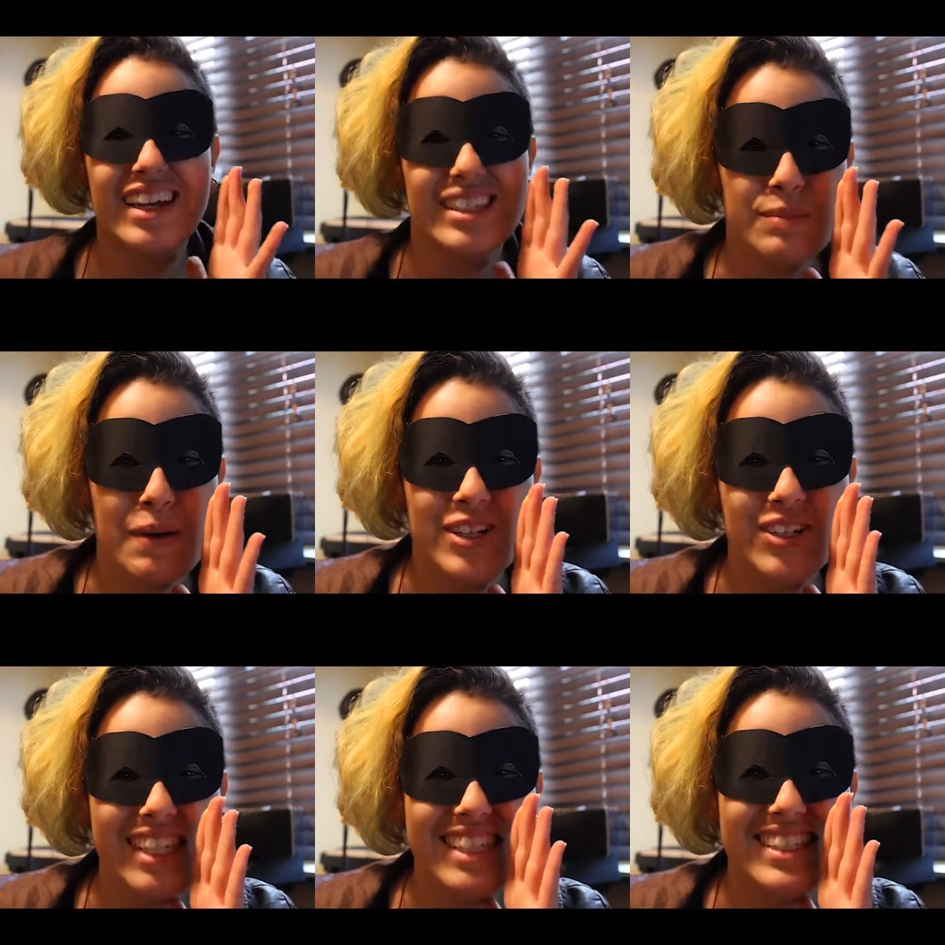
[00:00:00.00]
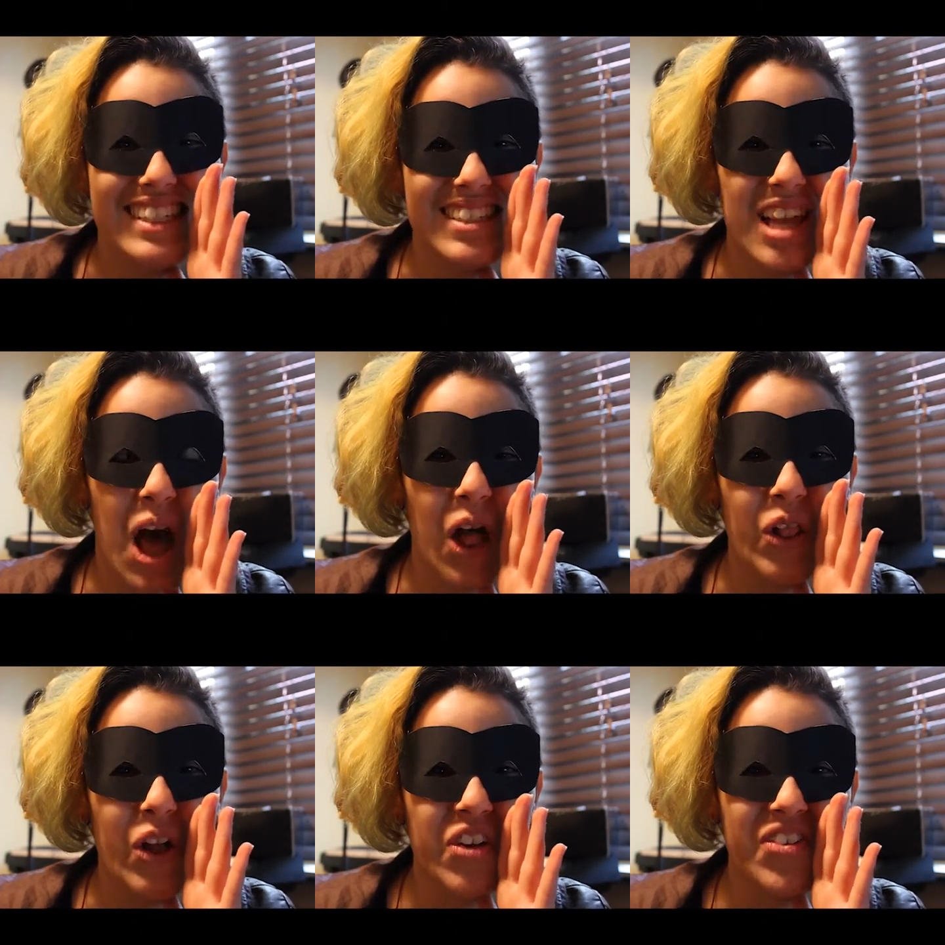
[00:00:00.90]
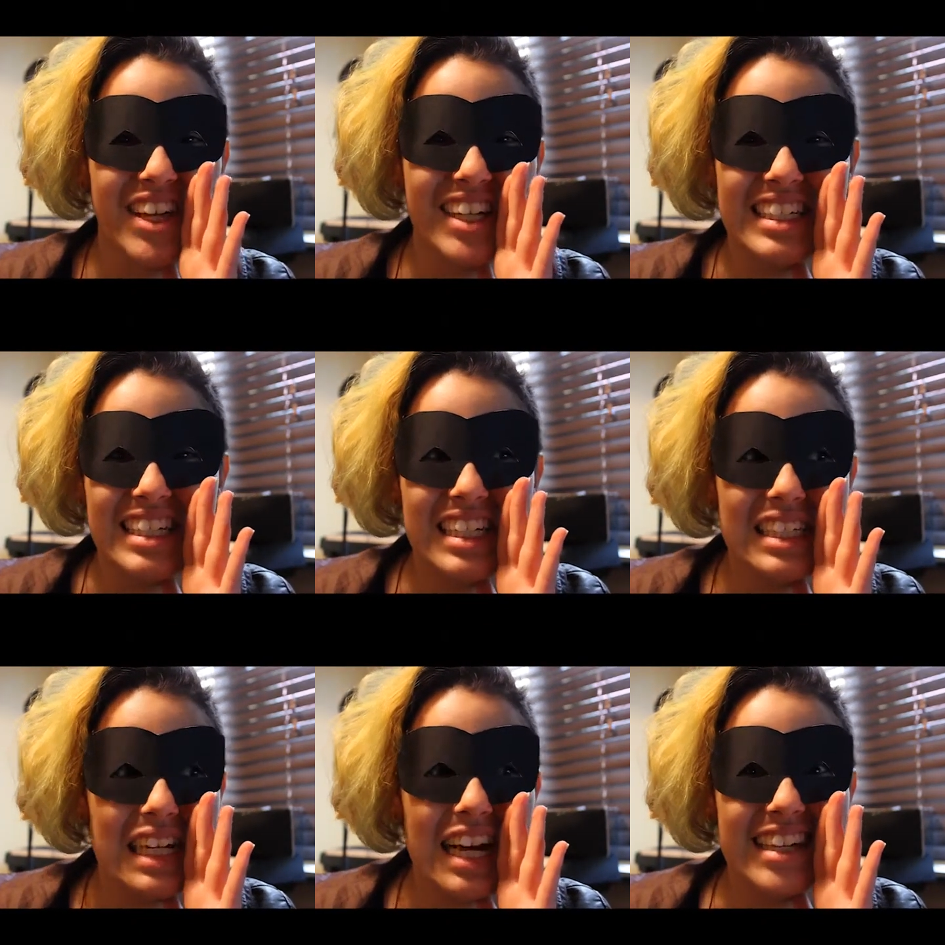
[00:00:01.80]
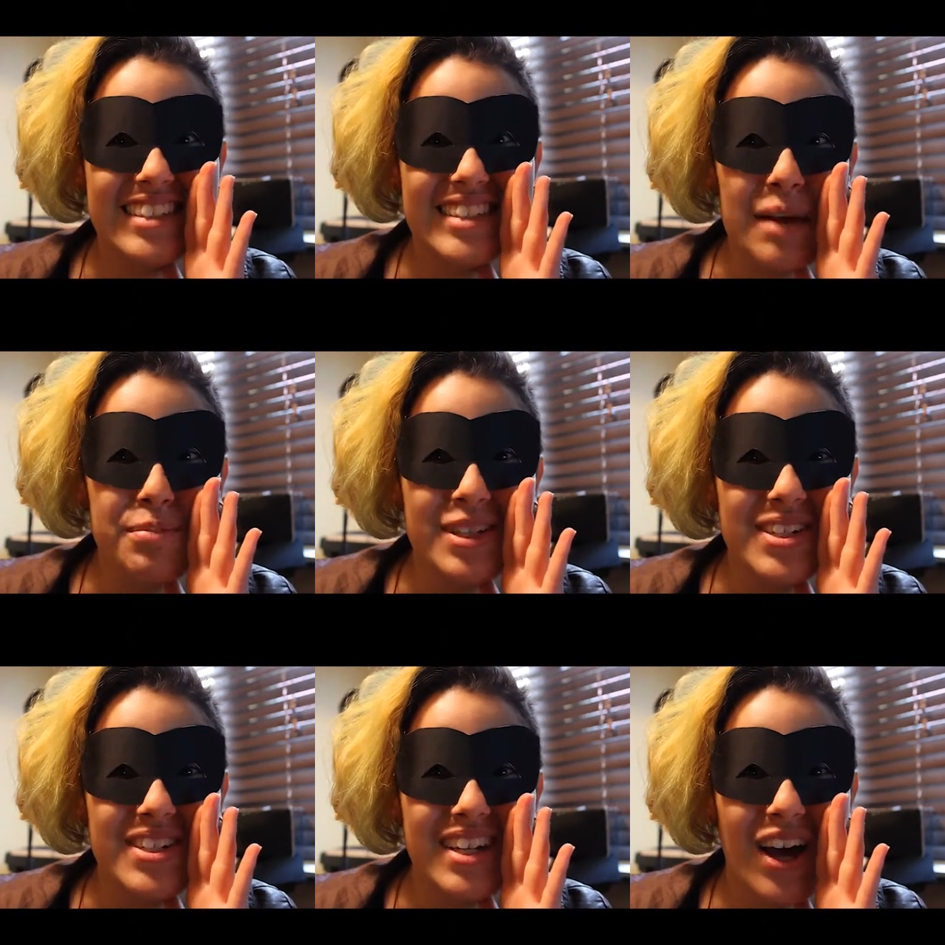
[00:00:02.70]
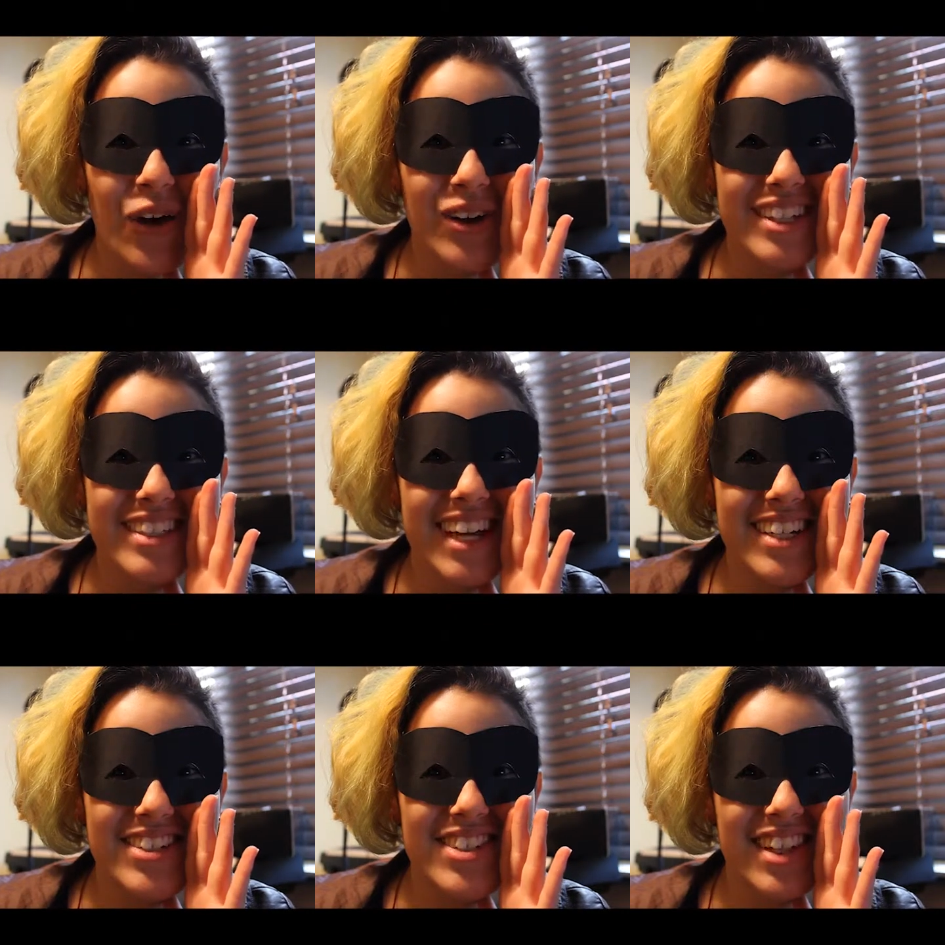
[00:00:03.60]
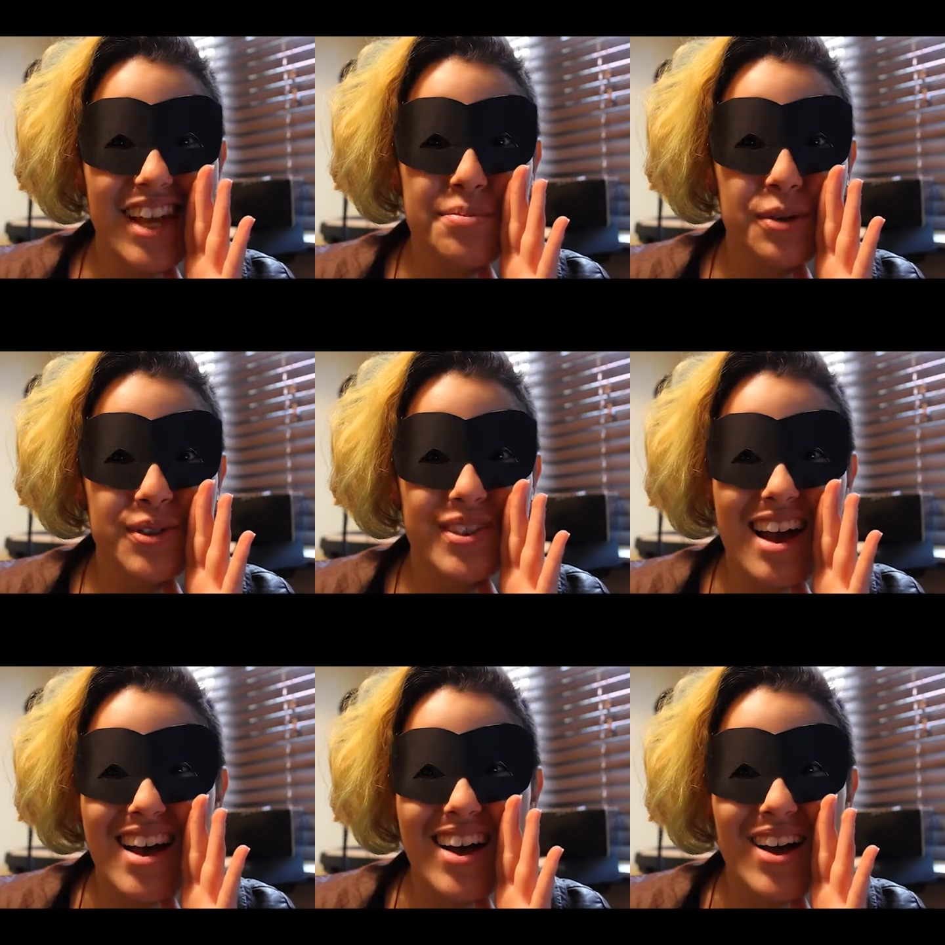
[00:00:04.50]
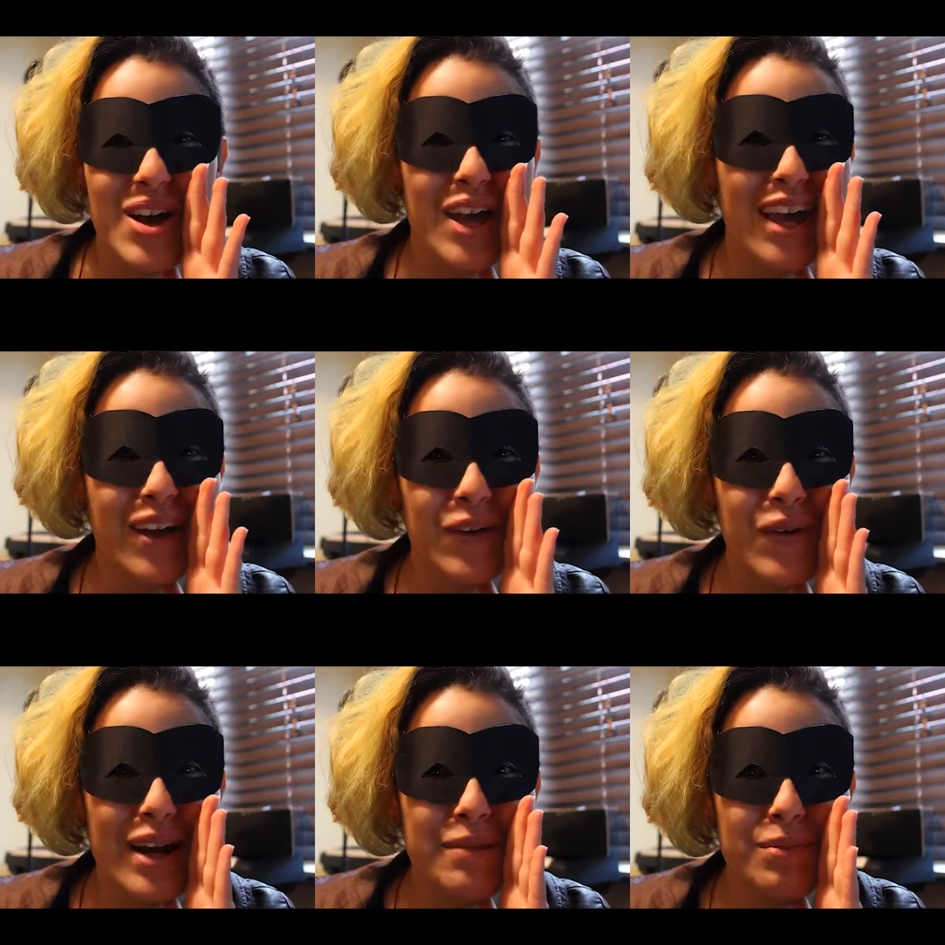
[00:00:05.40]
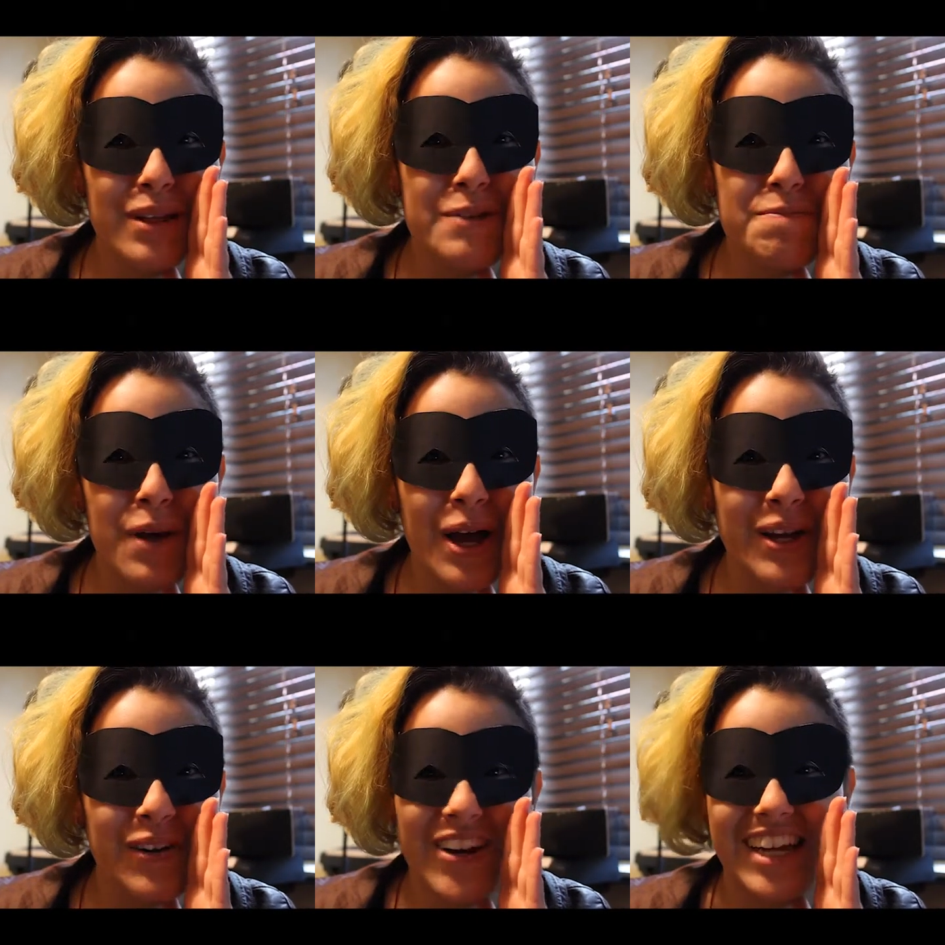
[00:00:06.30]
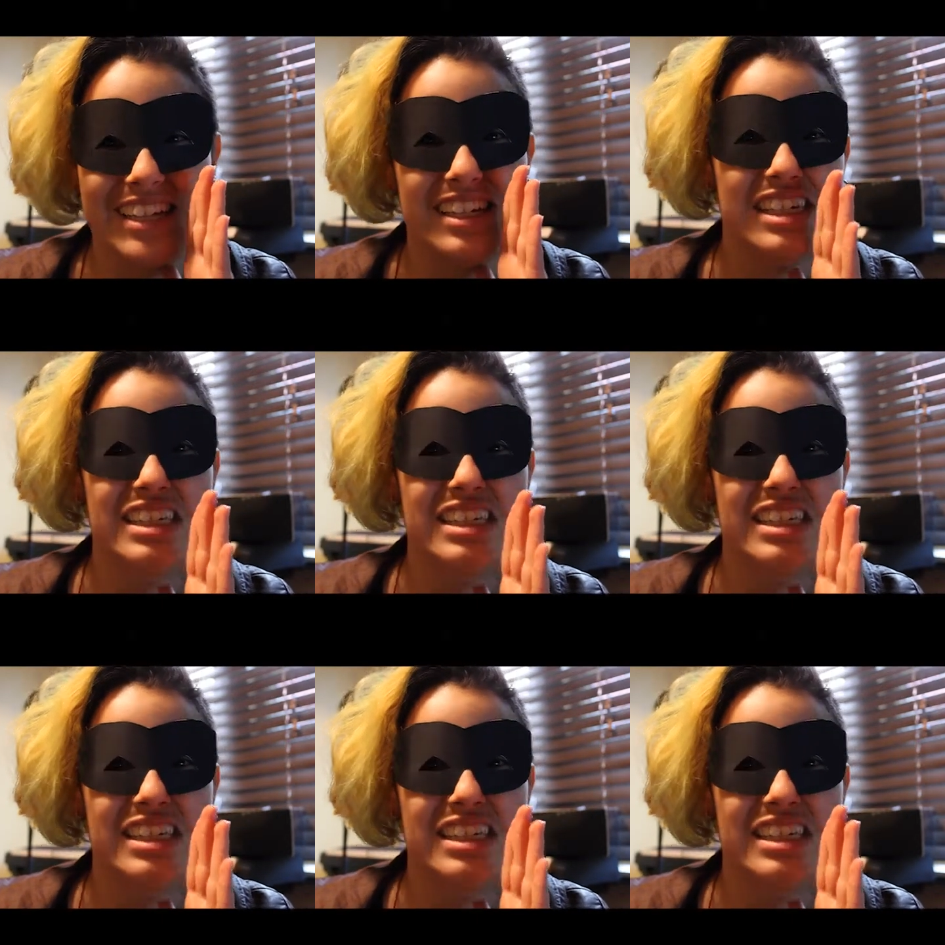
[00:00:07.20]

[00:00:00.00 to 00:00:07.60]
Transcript: especially since a lot of the accepted orientation labels are incredibly binary.